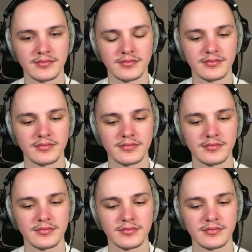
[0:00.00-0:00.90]

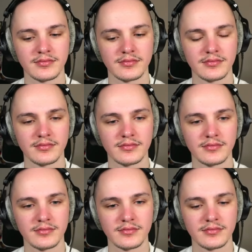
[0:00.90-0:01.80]

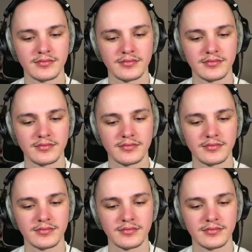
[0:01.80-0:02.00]
Nothing is said.